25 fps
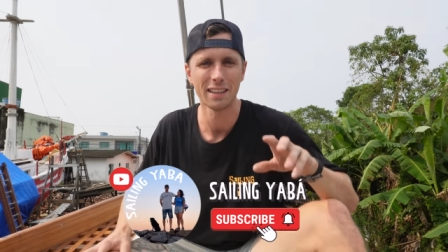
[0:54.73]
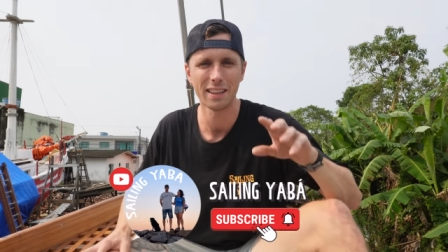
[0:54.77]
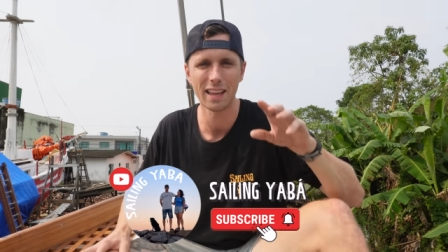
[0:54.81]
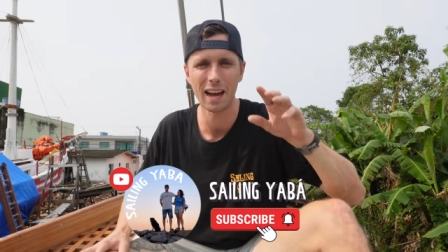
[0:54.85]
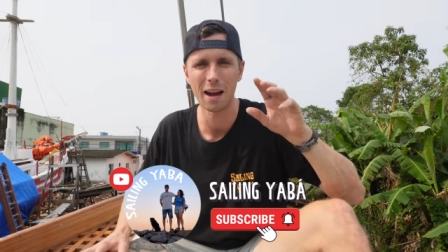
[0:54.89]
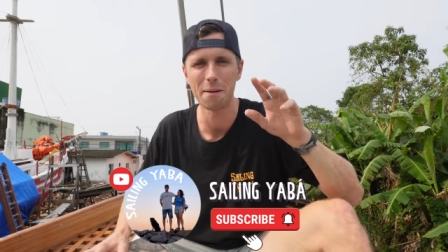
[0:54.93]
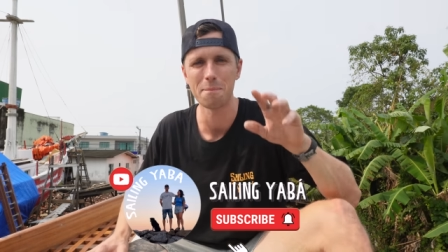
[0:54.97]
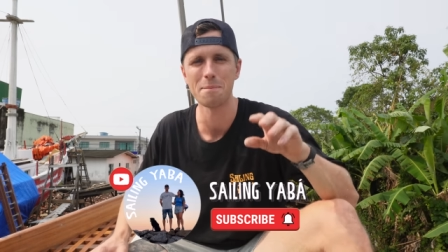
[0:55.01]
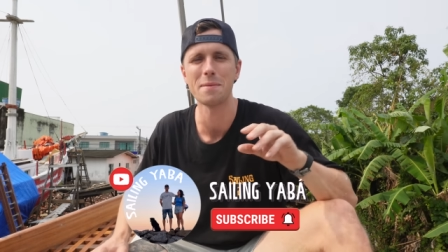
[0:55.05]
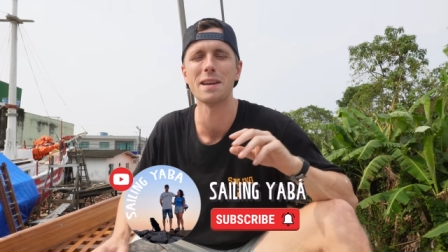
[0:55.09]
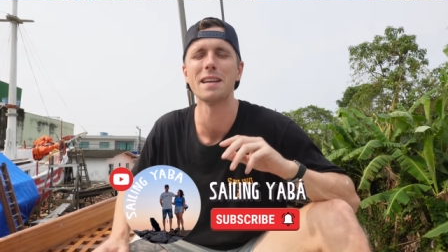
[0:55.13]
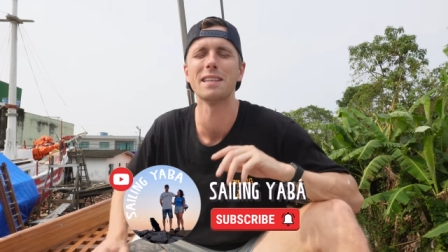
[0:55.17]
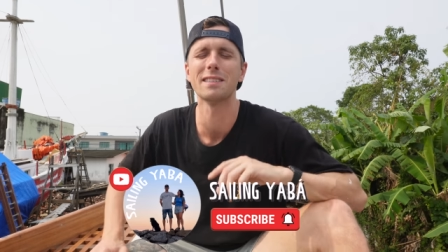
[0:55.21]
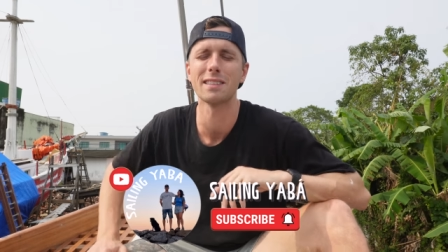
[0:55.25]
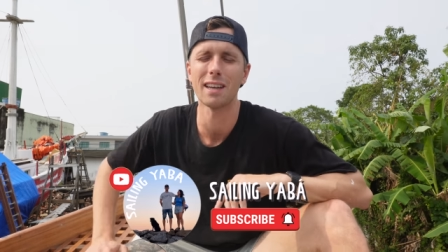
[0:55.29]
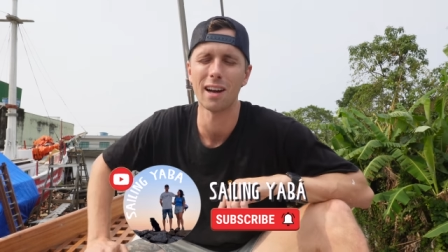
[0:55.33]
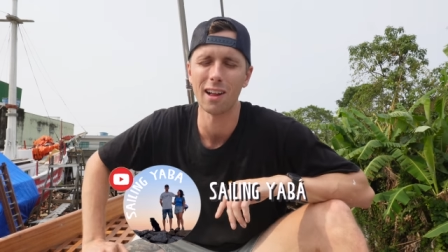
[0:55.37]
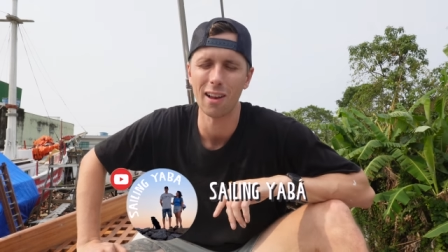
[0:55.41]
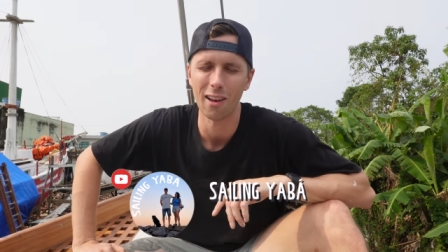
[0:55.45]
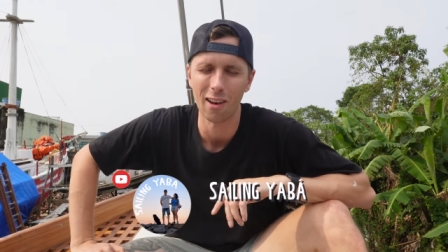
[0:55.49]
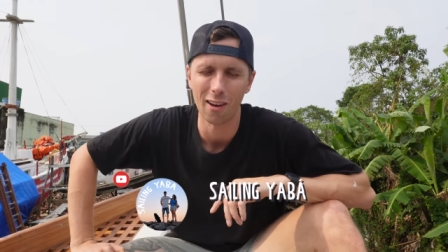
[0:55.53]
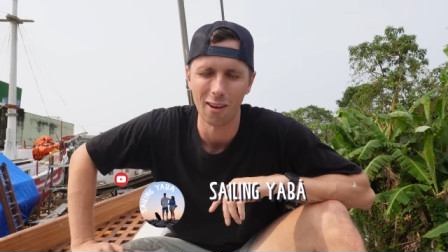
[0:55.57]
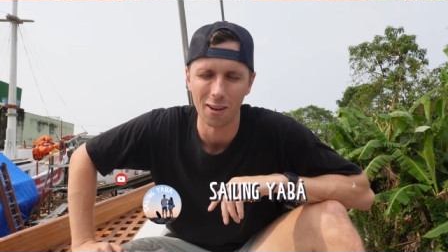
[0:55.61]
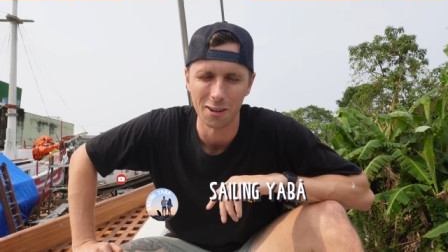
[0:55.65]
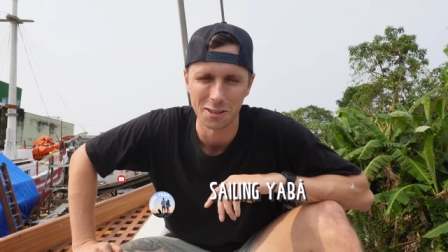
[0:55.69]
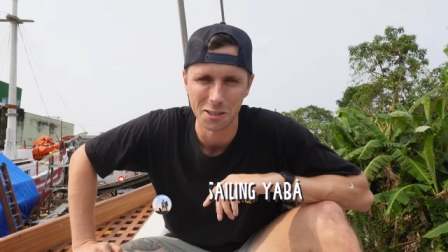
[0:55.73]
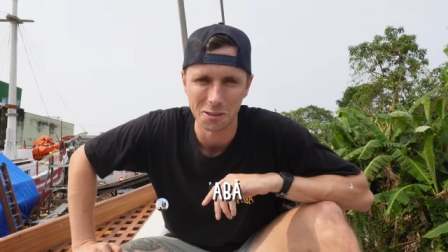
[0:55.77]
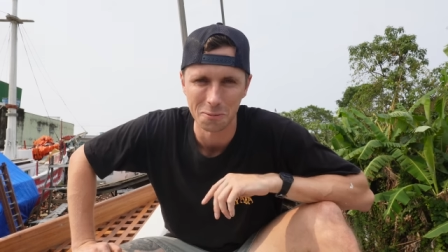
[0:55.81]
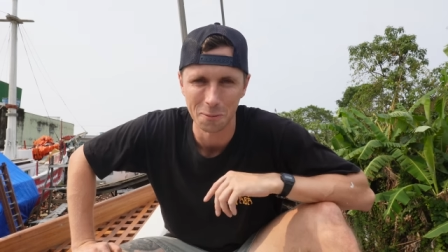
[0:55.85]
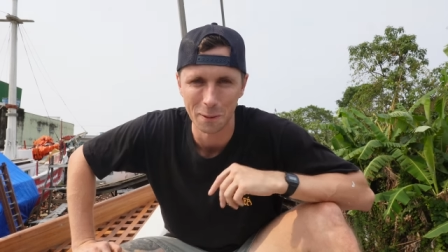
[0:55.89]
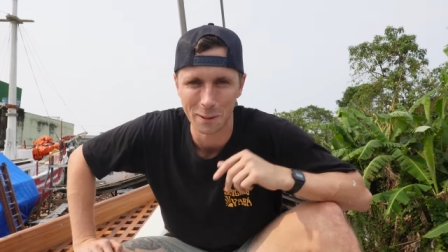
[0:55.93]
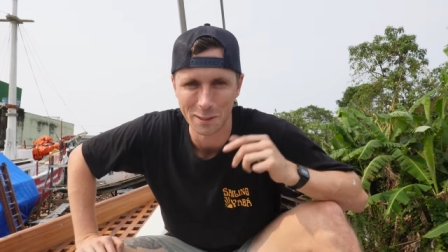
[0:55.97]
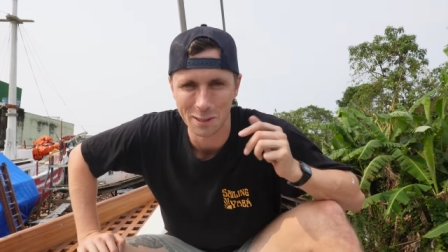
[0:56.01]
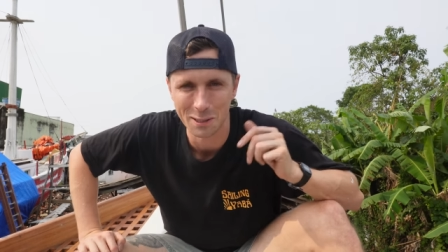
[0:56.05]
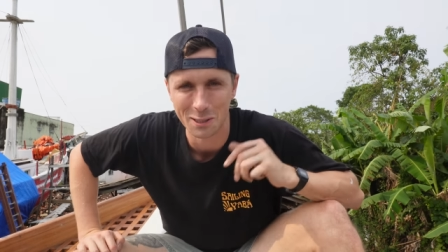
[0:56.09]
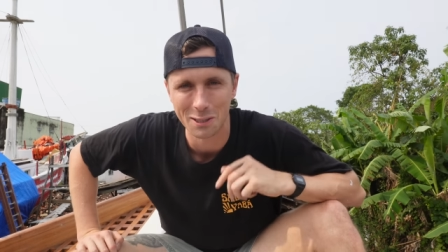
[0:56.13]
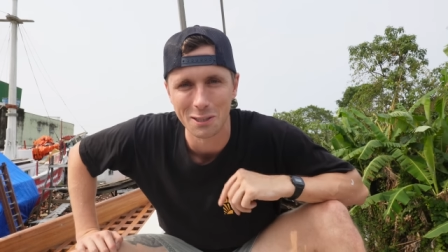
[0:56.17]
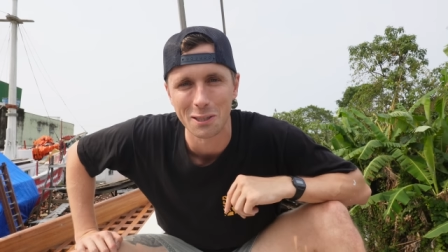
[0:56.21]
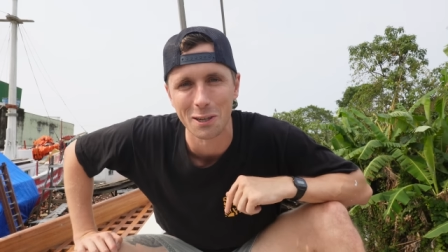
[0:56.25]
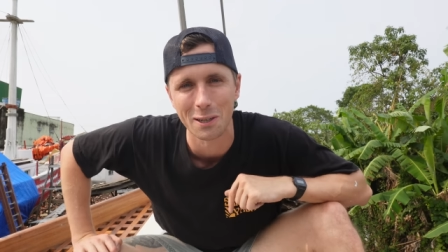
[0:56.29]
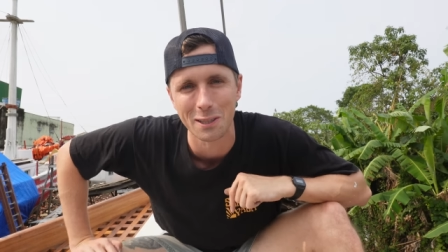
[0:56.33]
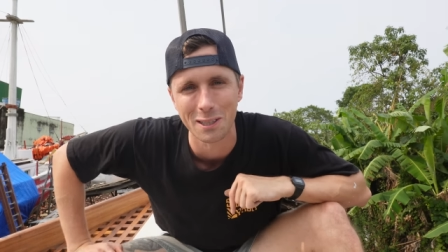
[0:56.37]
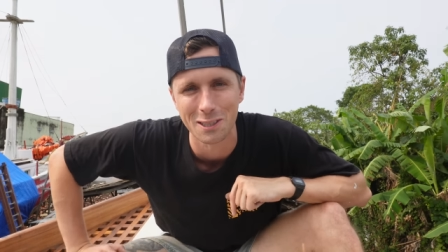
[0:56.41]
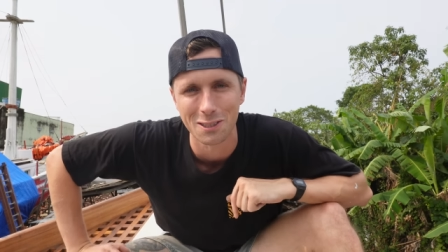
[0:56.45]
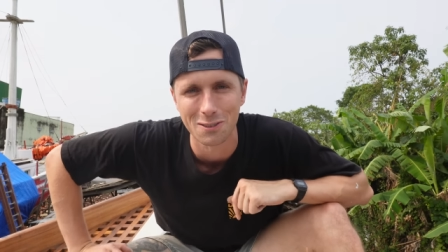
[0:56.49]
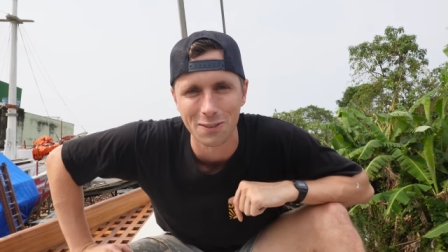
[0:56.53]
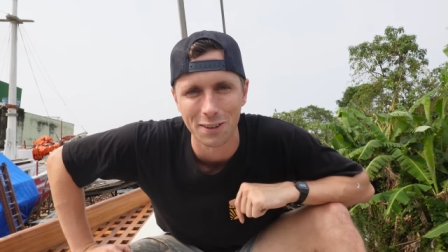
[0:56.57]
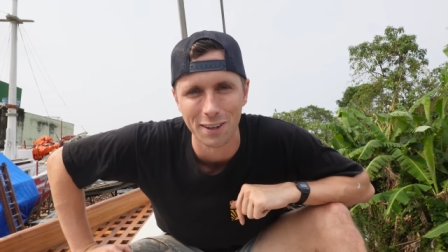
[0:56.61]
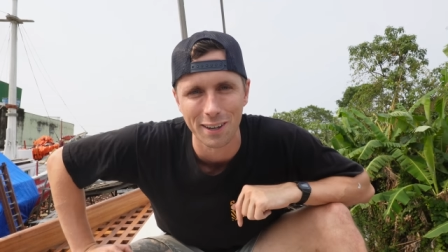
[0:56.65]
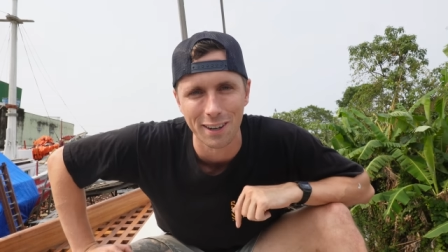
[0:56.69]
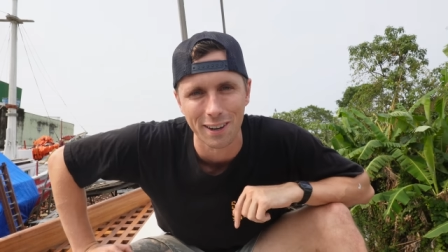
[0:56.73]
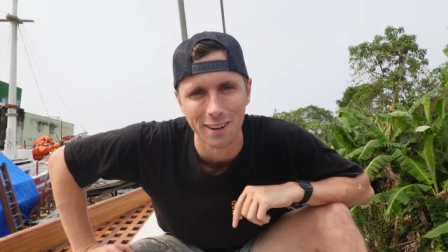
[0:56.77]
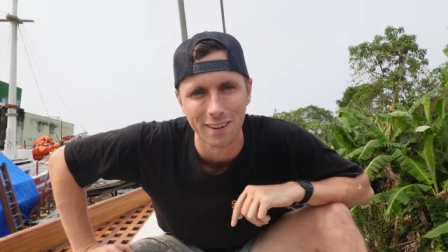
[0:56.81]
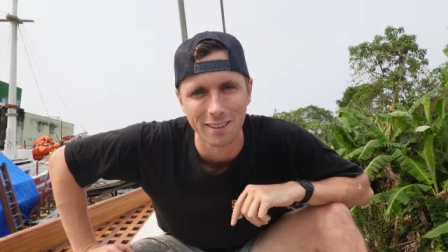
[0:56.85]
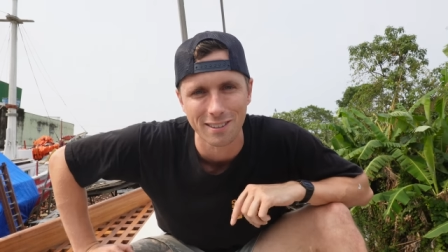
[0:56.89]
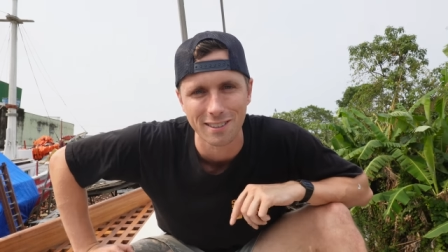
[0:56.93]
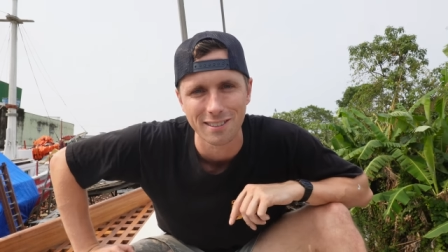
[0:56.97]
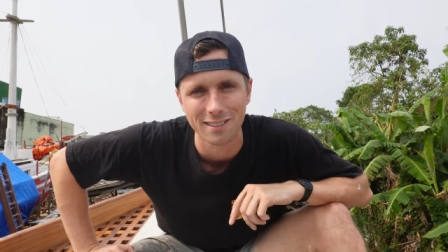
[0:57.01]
That means a lot to us. Enjoy this video.